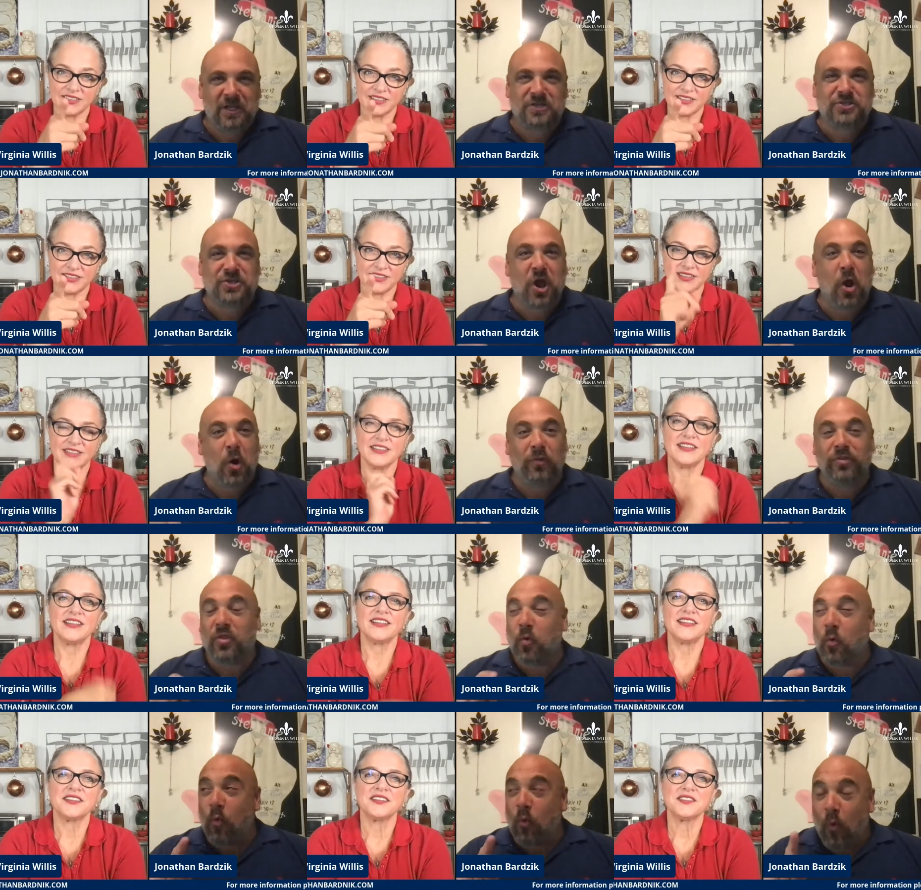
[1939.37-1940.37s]
Speaker 1: So
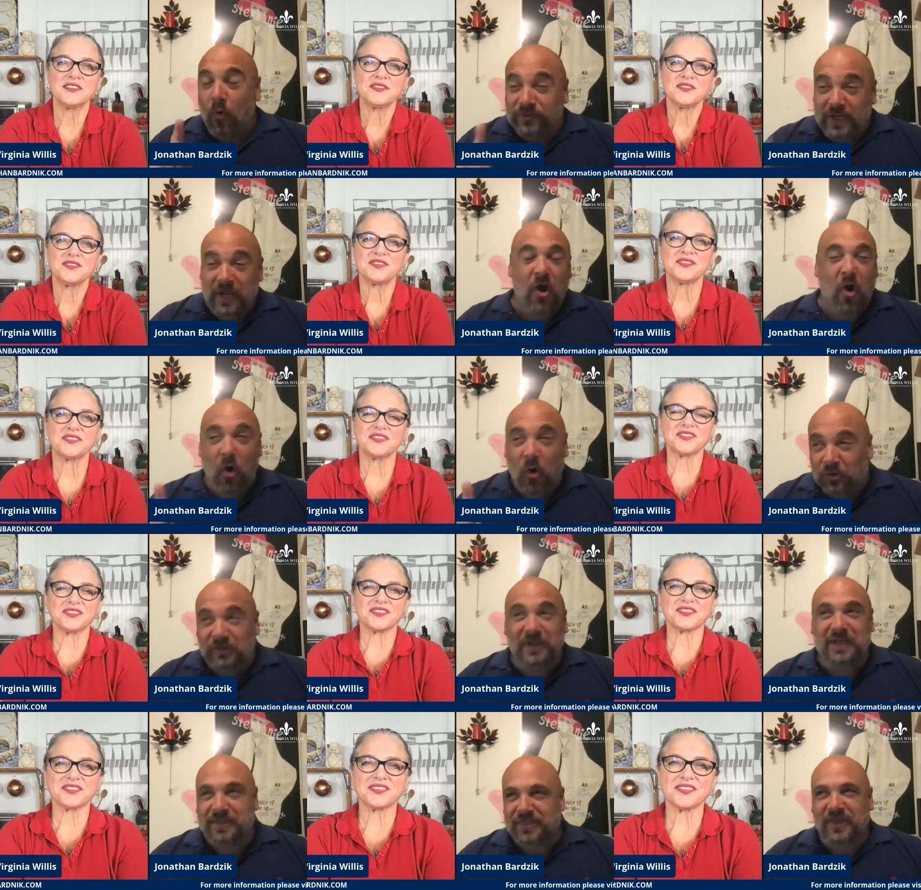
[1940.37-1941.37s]
the the
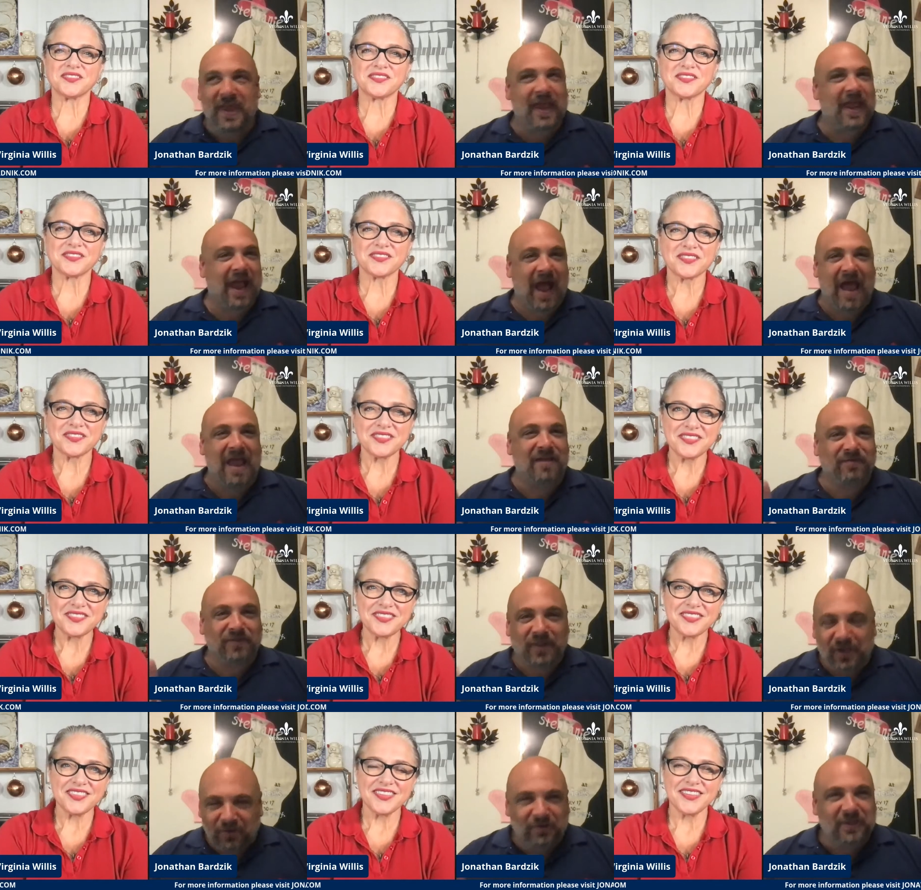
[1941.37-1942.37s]
only thing I have
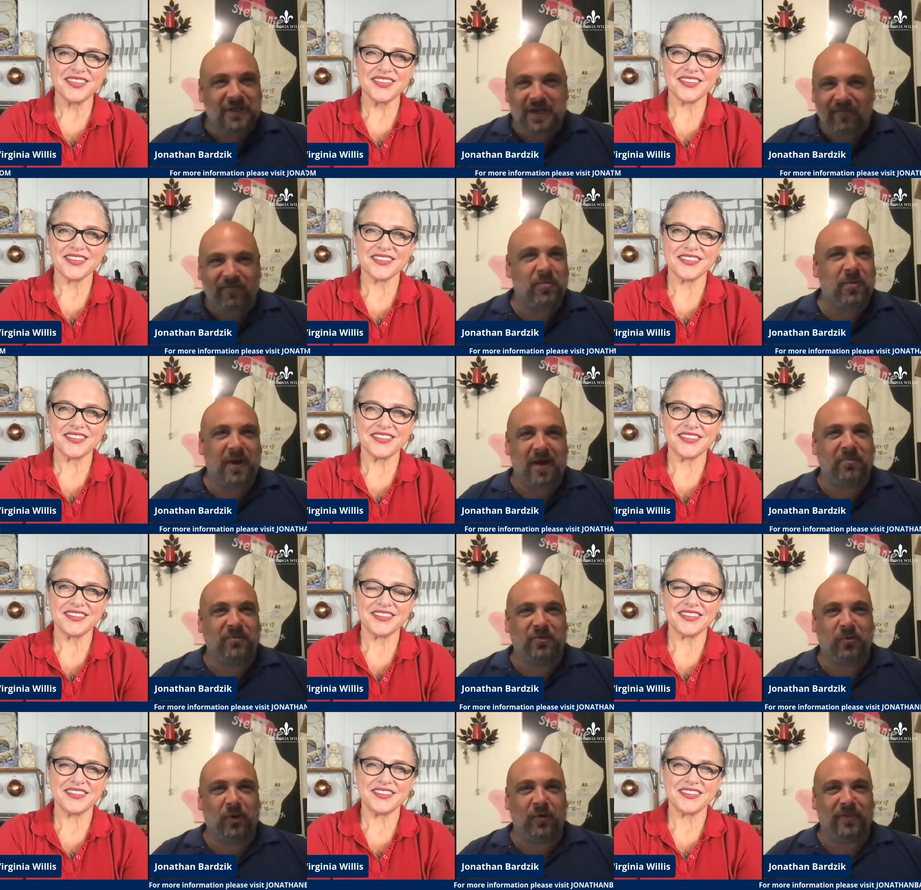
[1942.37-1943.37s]
literally never been able
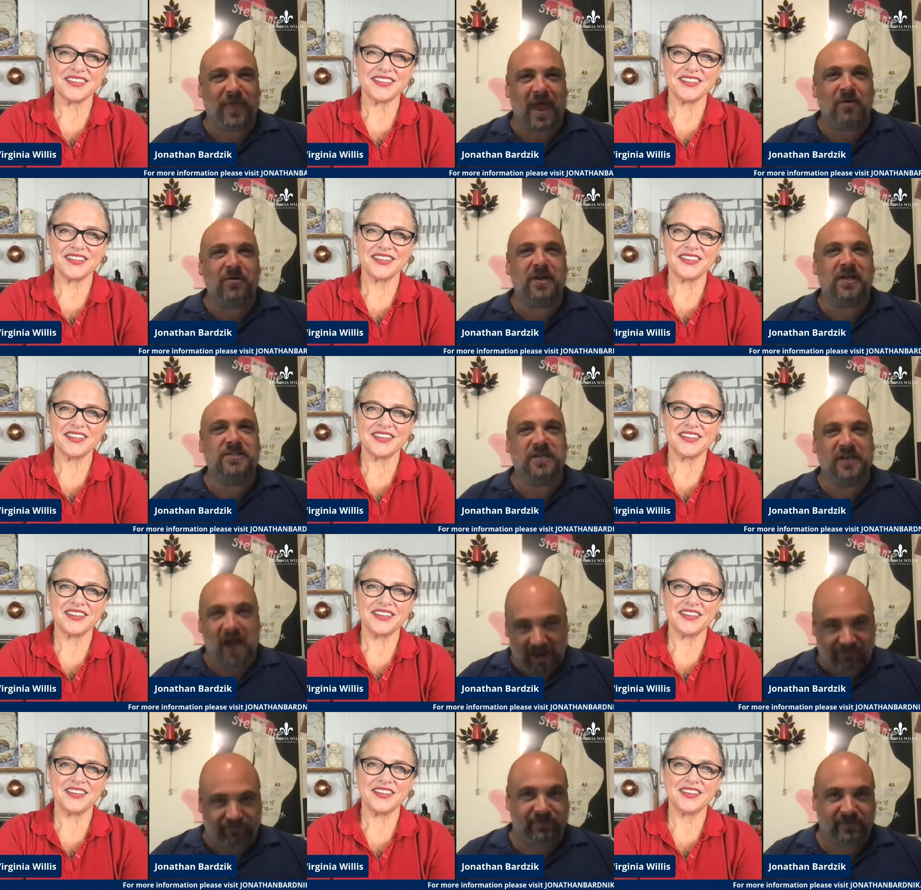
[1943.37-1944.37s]
to work without is a
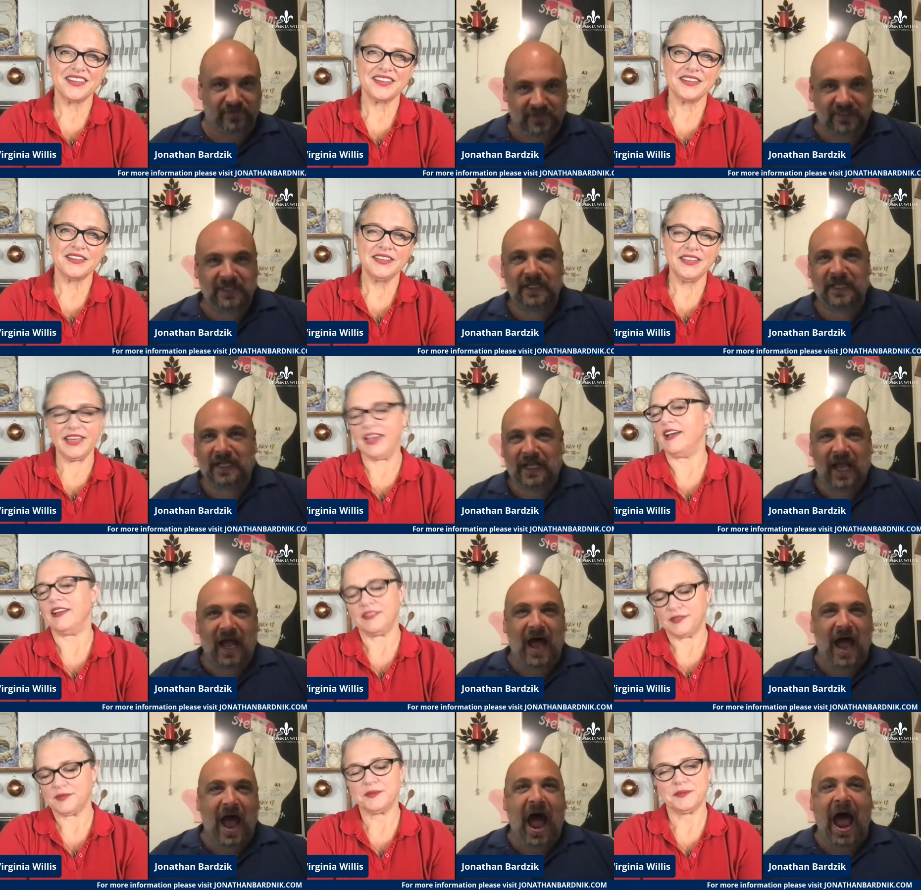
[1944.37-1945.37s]
knife. Yeah.
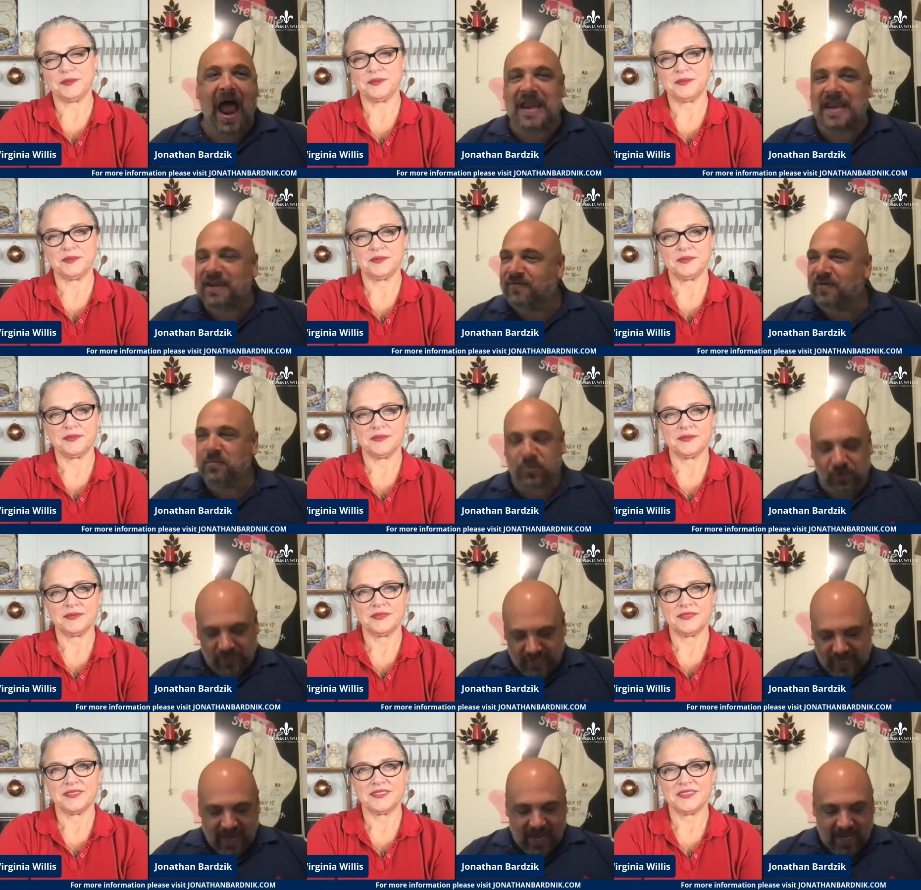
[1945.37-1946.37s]
I even
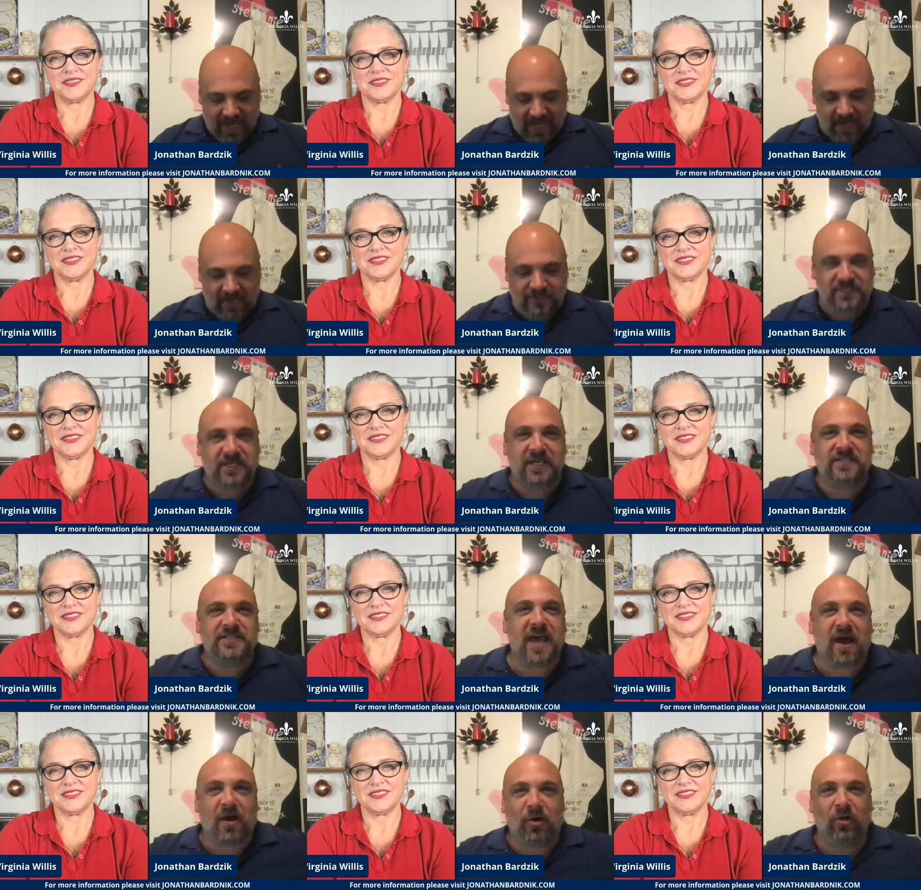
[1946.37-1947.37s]
put a, a tea
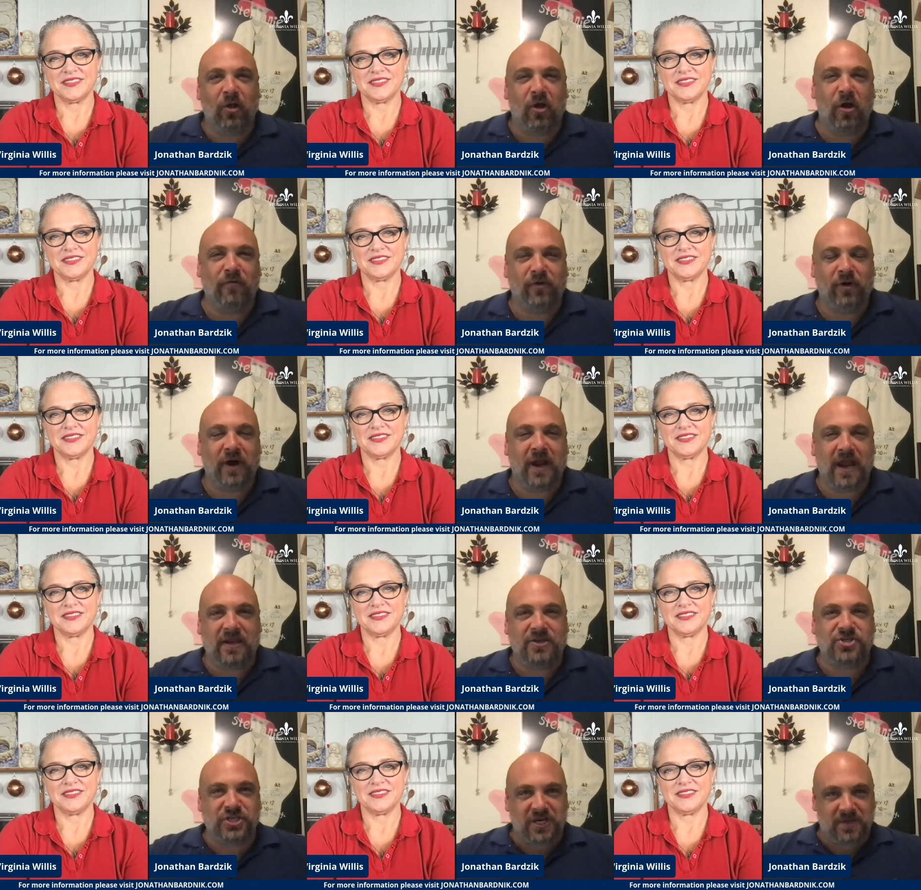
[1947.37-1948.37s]
towel over a
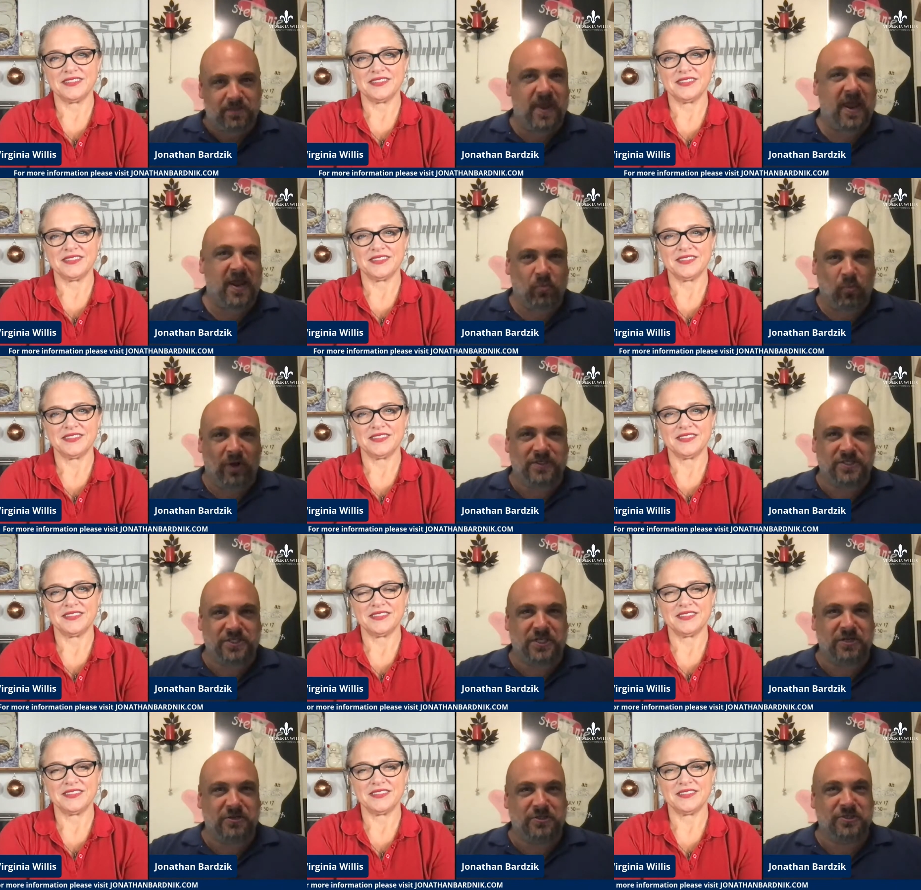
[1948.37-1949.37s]
sheet pan once
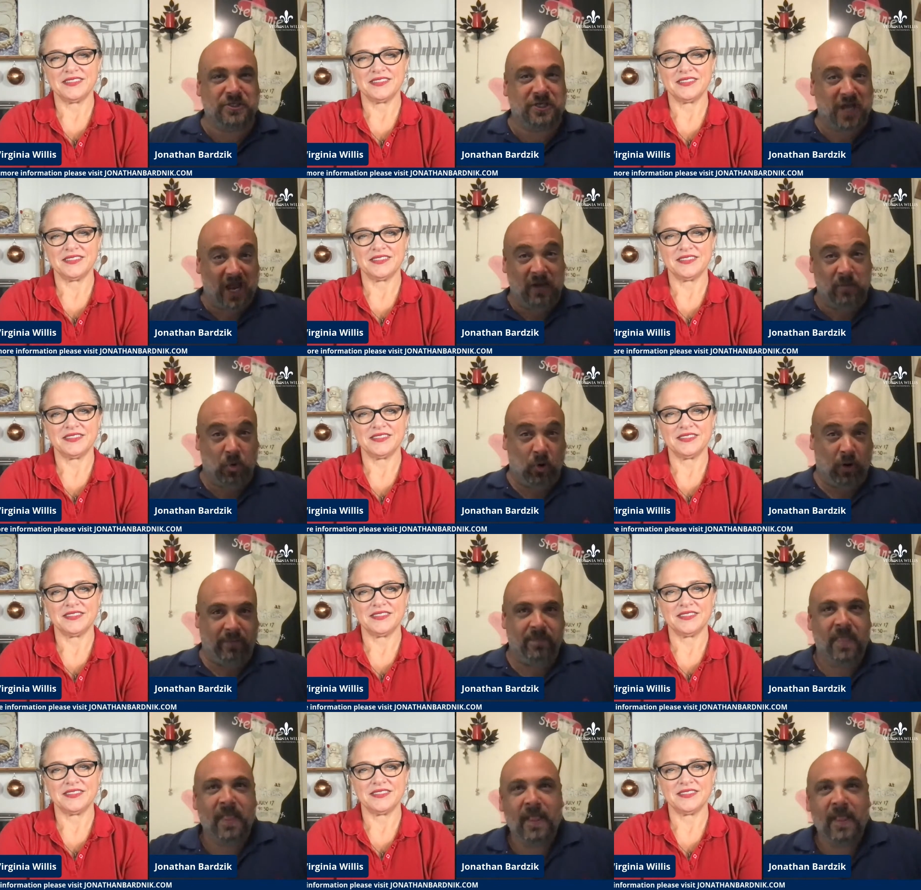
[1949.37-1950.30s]
to use as a cutting board.